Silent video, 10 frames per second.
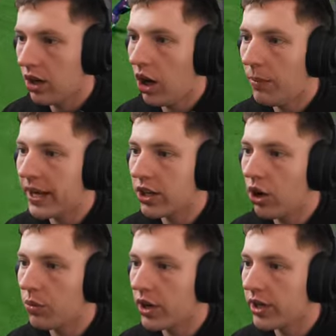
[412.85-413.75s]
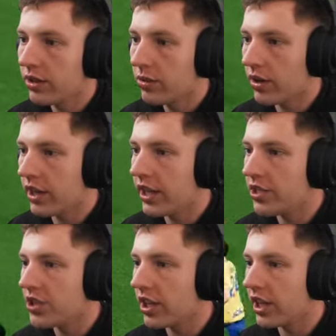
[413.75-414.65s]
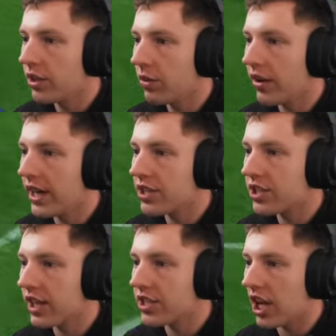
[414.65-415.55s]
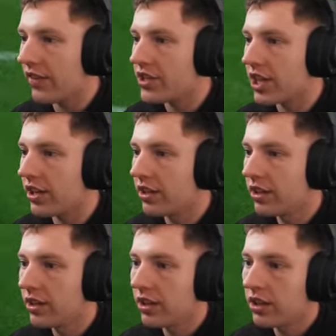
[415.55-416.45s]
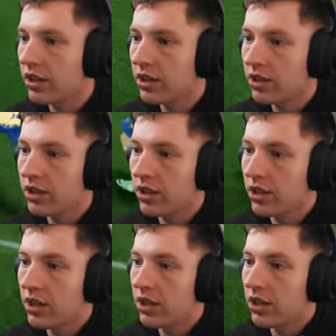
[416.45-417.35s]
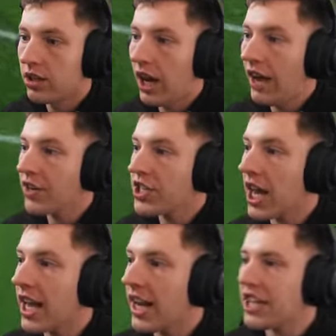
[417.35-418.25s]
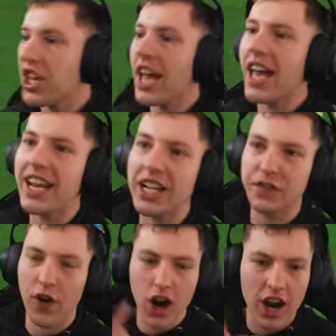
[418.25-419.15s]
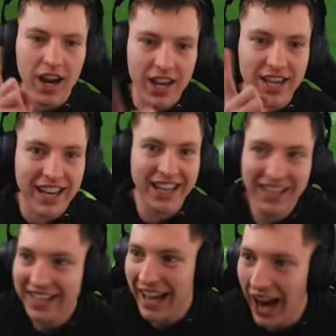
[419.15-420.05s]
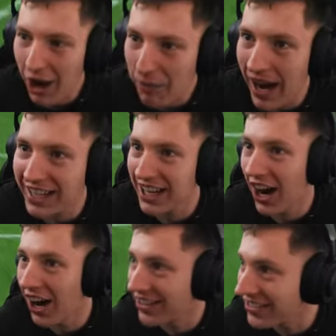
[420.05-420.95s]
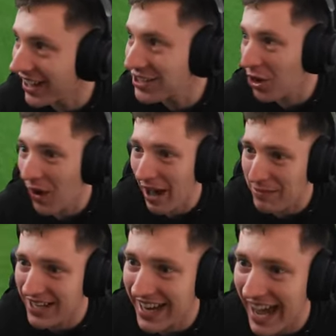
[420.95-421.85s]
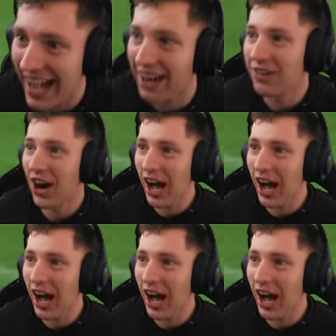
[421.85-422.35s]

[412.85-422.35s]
Oh my God, we're in. We're in instantly. We're in instantly. It's Iversen. Iversen, it's in. It's free. Oh my God. It's all happening now.